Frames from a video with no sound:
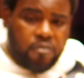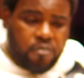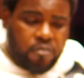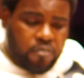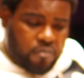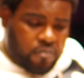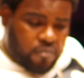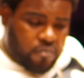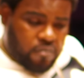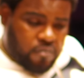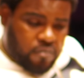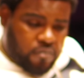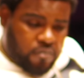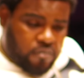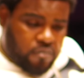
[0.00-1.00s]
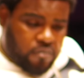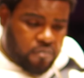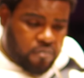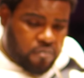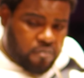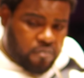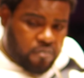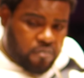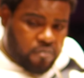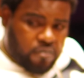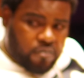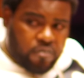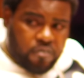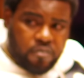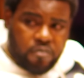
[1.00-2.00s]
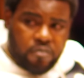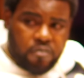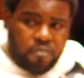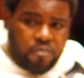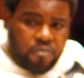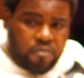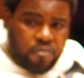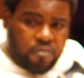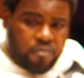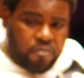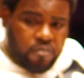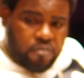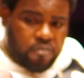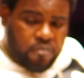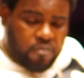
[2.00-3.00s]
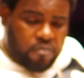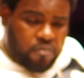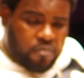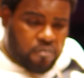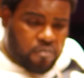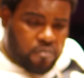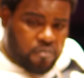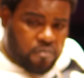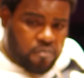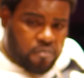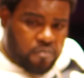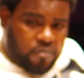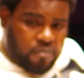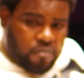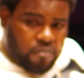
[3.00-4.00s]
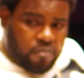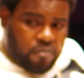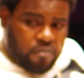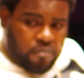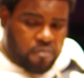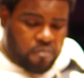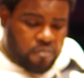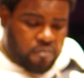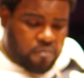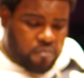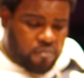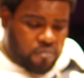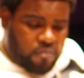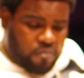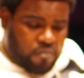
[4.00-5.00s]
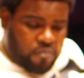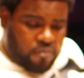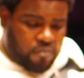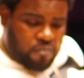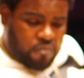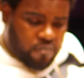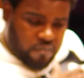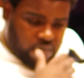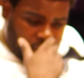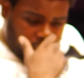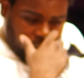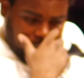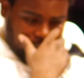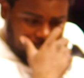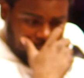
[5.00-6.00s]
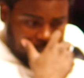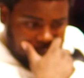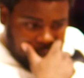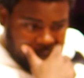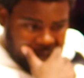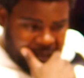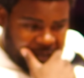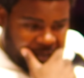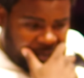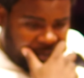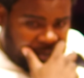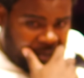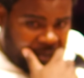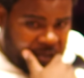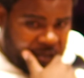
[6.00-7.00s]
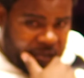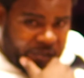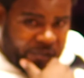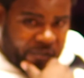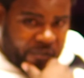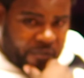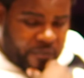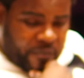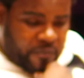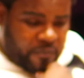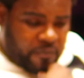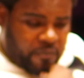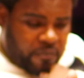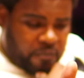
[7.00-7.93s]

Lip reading: No words are spoken by the person on screen.